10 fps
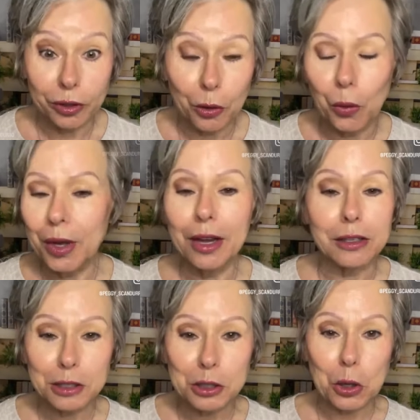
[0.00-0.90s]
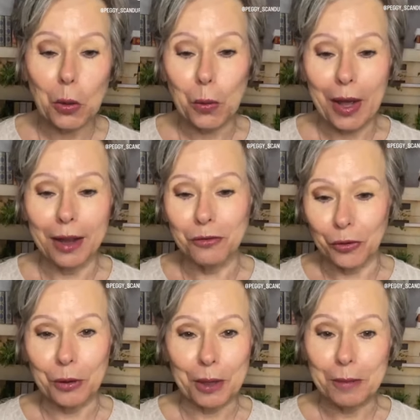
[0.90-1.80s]
We are so wet from
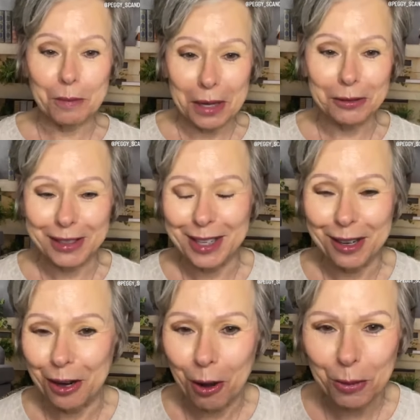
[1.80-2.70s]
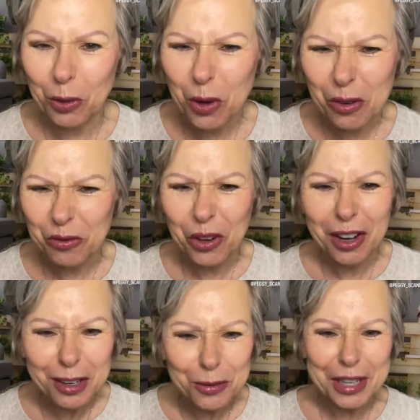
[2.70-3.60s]
it melting and all, but what
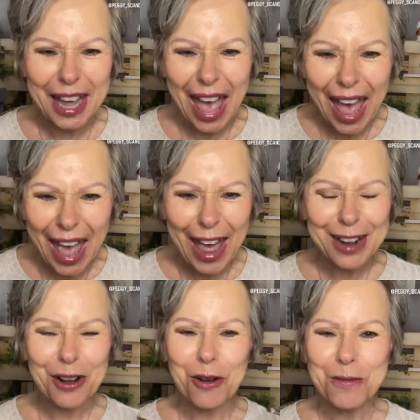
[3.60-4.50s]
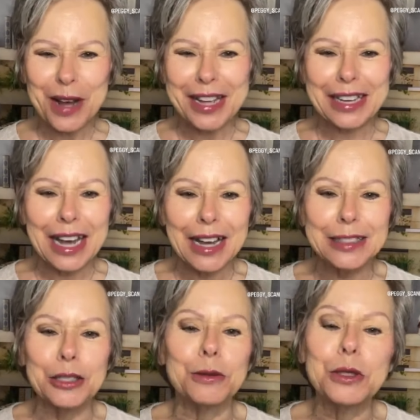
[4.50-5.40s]
fun we had. Oh my gosh,
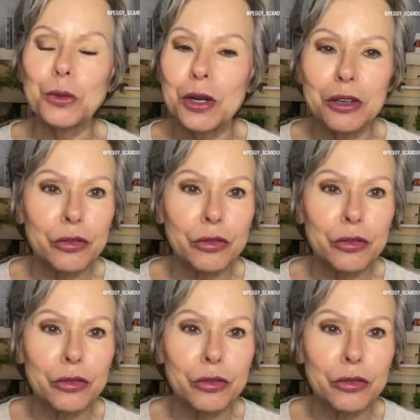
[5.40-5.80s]
it was wonderful.